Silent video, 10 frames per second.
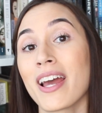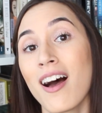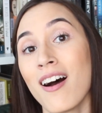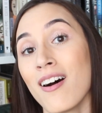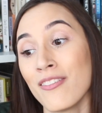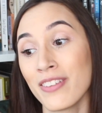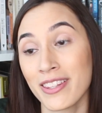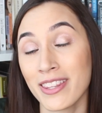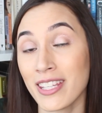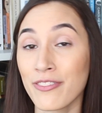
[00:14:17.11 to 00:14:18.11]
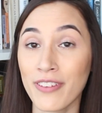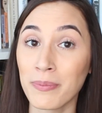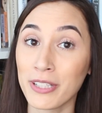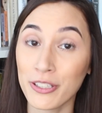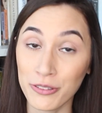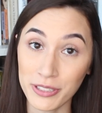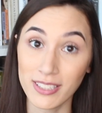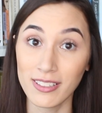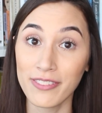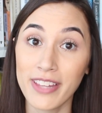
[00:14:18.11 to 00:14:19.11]
of the family who used
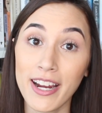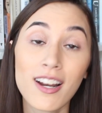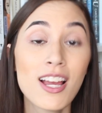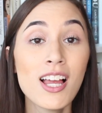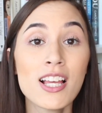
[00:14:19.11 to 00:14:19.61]
to live there.